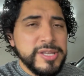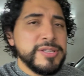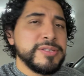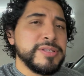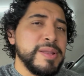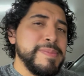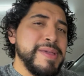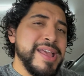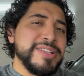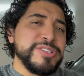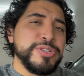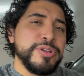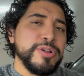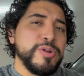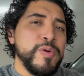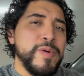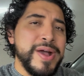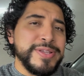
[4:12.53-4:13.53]
So let me answer
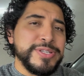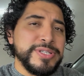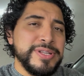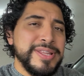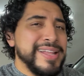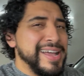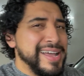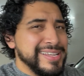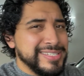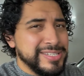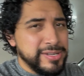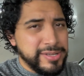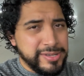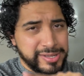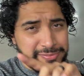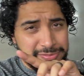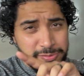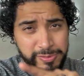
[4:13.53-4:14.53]
your question. And guys,
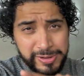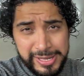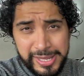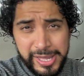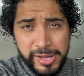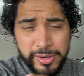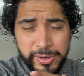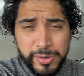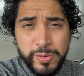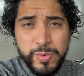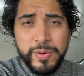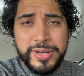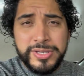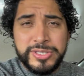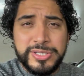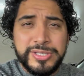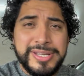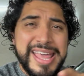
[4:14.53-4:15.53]
look, if you want to get your
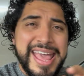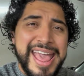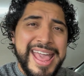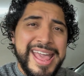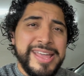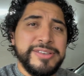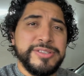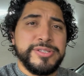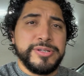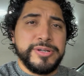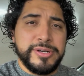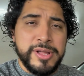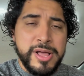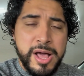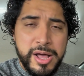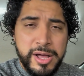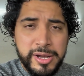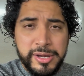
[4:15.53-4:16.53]
question answered
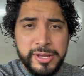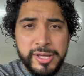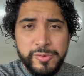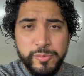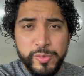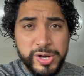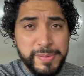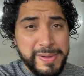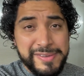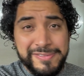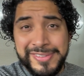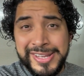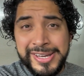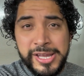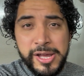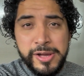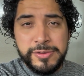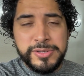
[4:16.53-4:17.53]
on one of my
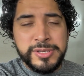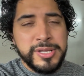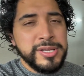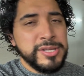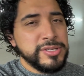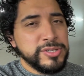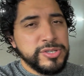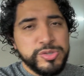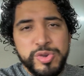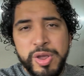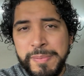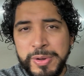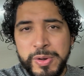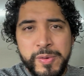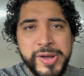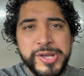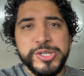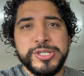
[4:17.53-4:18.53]
videos, just drop a
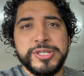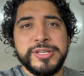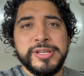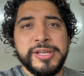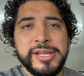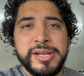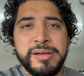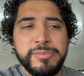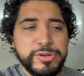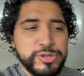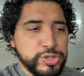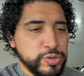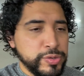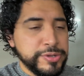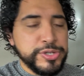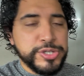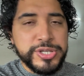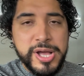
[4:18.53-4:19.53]
question and I'm gonna
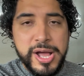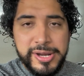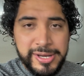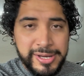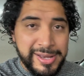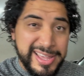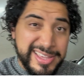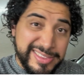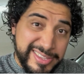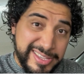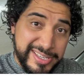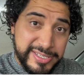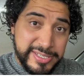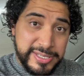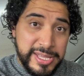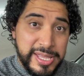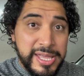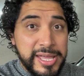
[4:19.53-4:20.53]
screenshot it like
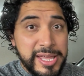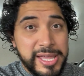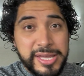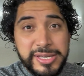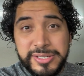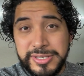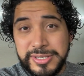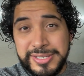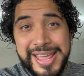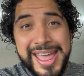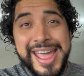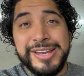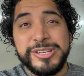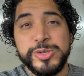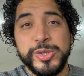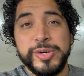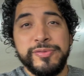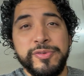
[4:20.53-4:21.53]
this and just
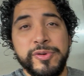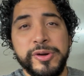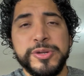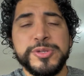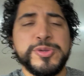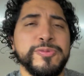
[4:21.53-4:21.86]
answer it for you.